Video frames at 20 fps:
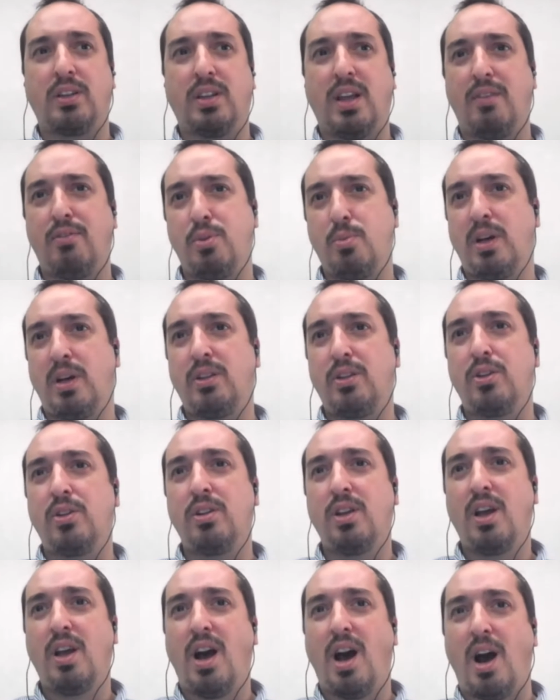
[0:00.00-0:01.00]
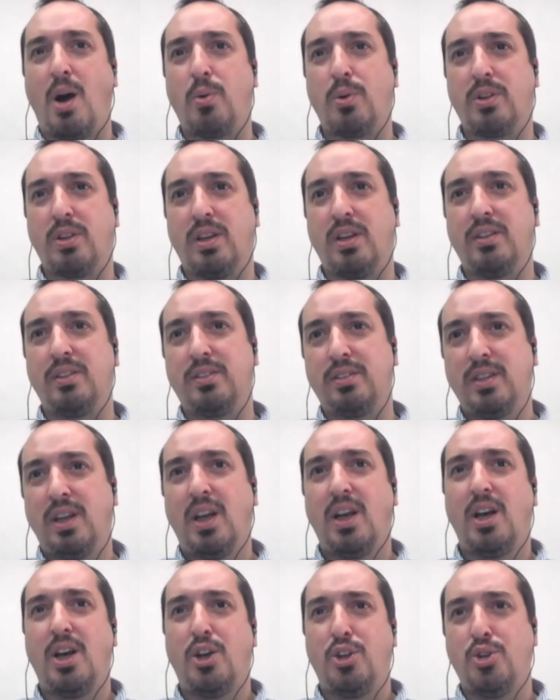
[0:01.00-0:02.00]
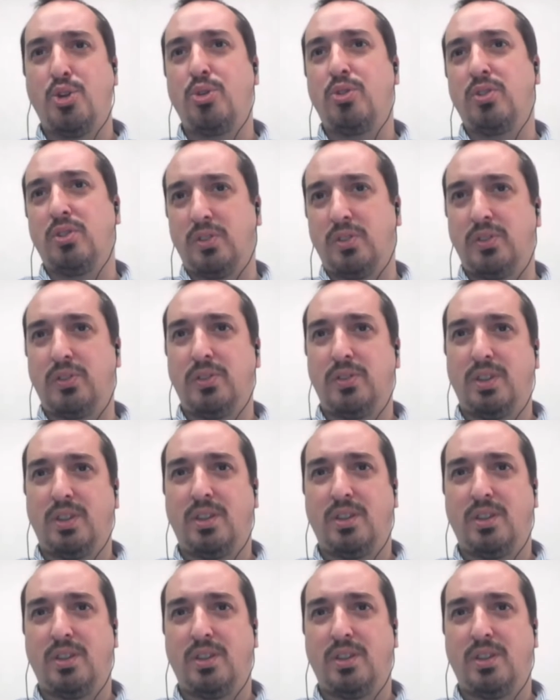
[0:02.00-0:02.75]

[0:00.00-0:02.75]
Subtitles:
Everybody nowadays uses